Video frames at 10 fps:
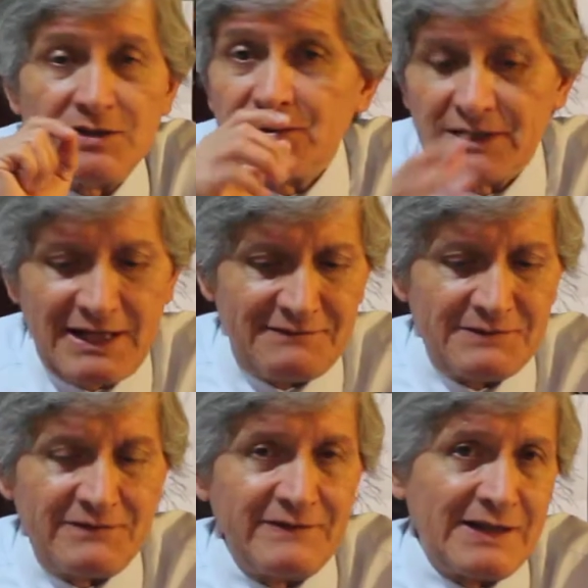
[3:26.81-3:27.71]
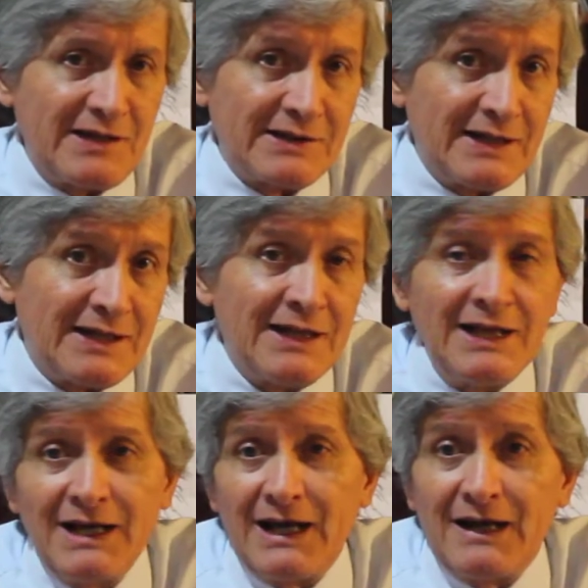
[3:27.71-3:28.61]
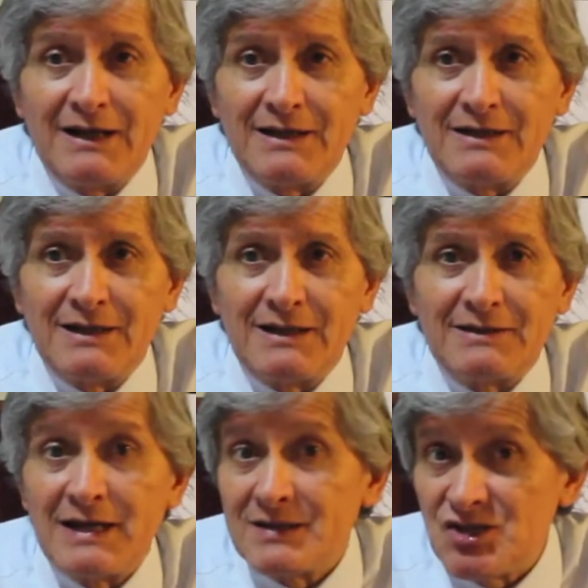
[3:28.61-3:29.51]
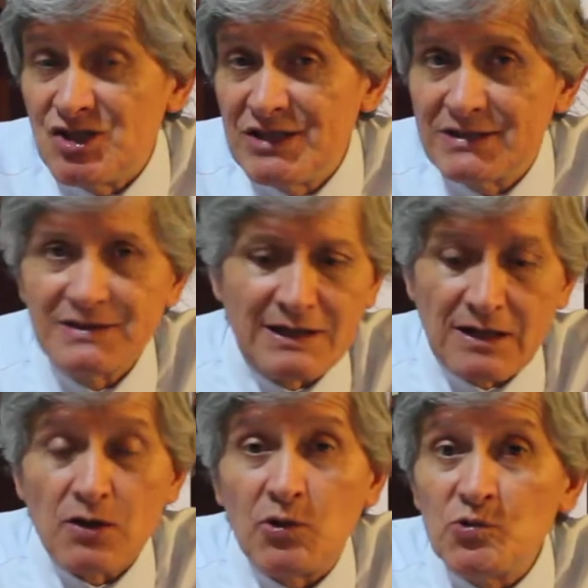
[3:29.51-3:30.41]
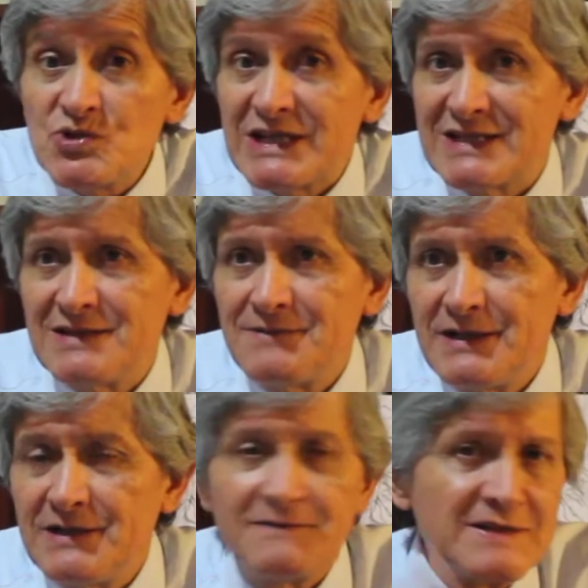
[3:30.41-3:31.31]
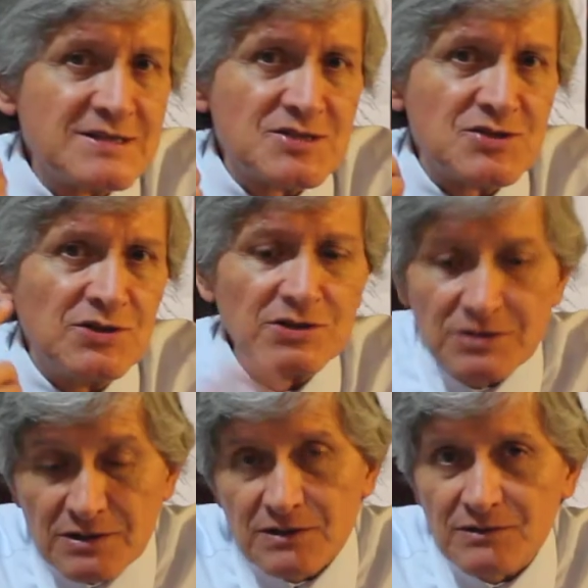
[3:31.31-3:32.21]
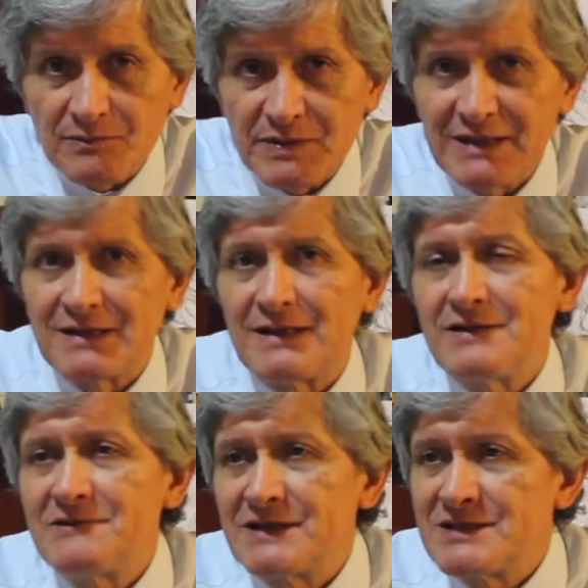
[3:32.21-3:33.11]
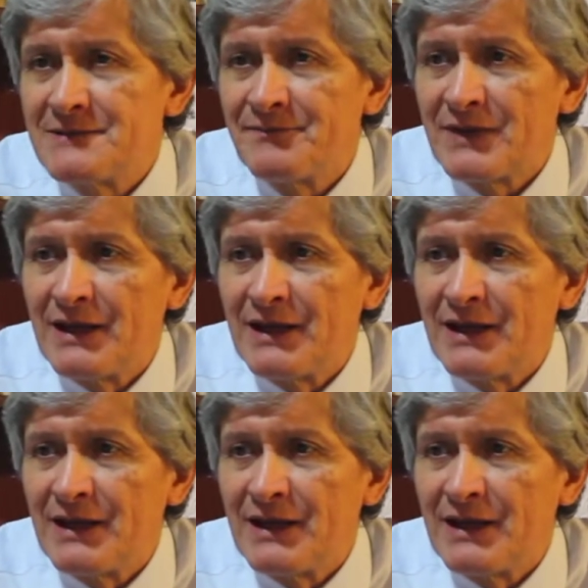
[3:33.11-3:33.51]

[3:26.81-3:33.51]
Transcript: You can have them fill out a sheet, a close activity. If it's a song, complete the lyrics.